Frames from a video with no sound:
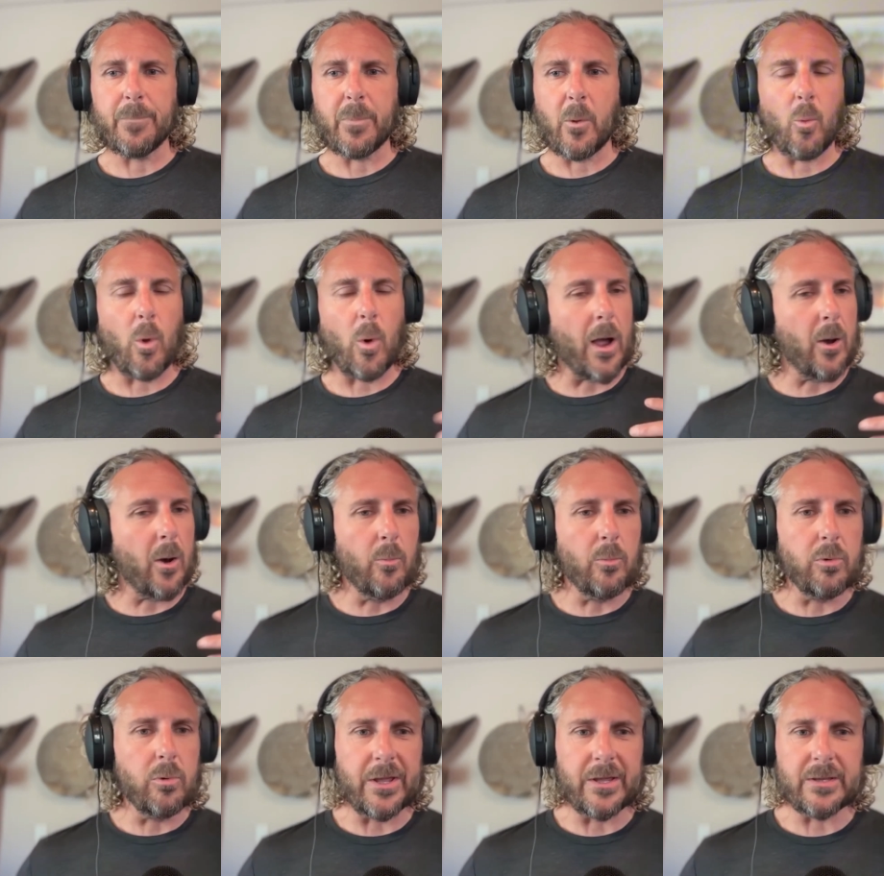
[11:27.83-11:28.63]
wild
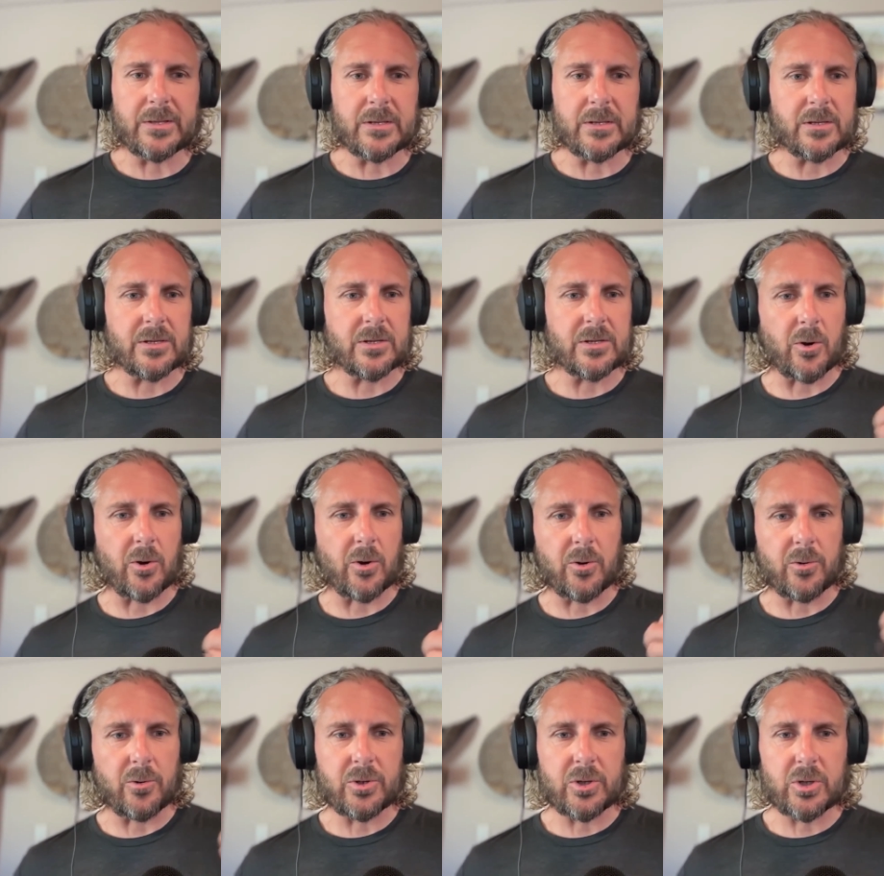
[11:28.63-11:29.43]
places,
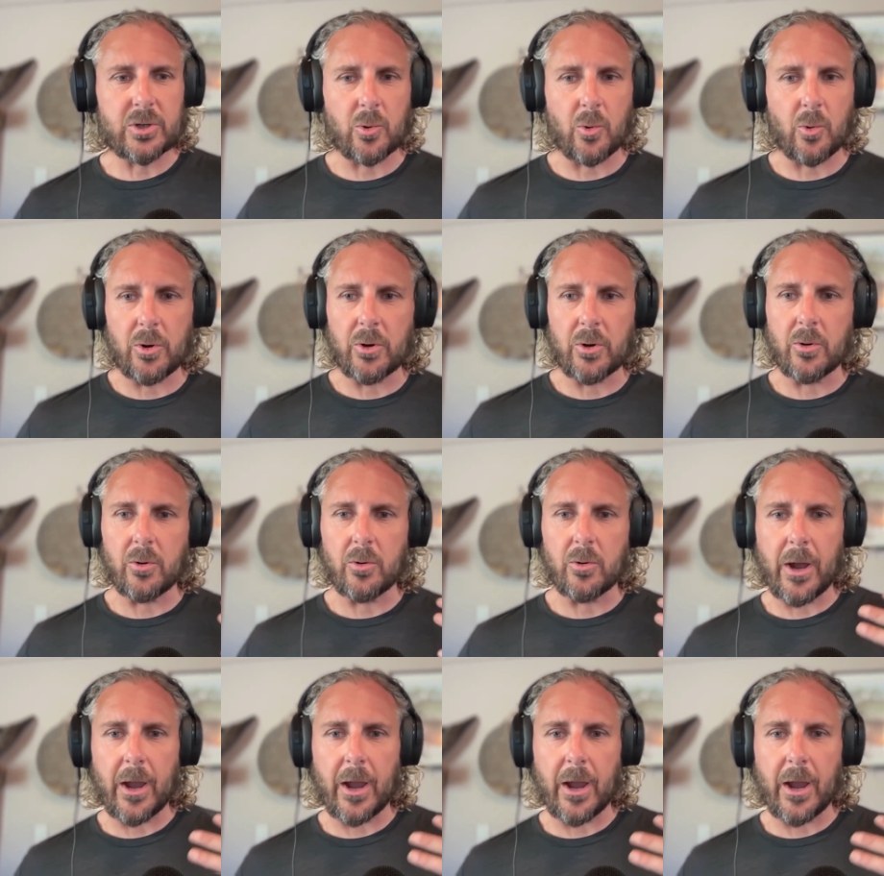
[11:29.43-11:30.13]
earth, soil,